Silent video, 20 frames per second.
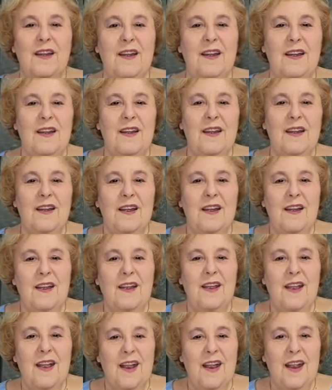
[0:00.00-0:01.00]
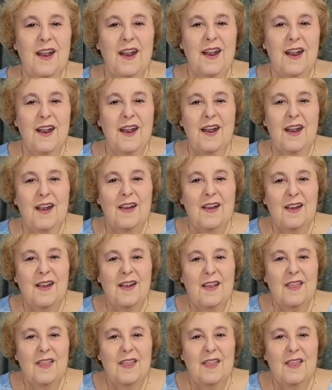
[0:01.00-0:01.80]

[no speech]